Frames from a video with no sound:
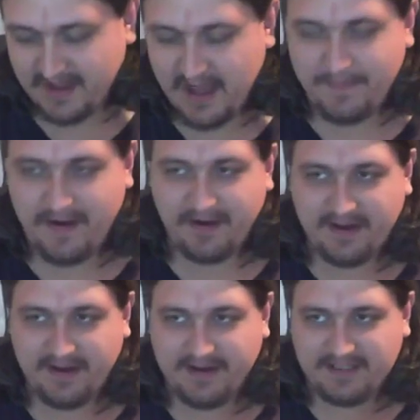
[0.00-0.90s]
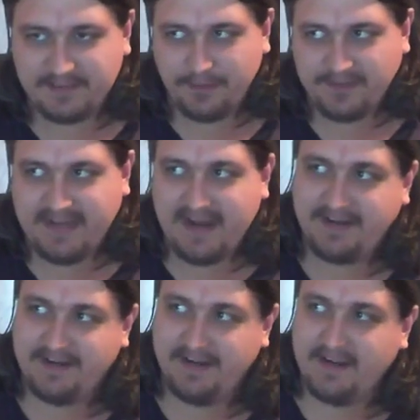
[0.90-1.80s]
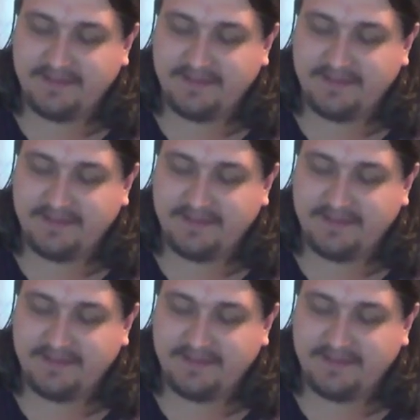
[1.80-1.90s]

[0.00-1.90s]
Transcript: America is protecting uh,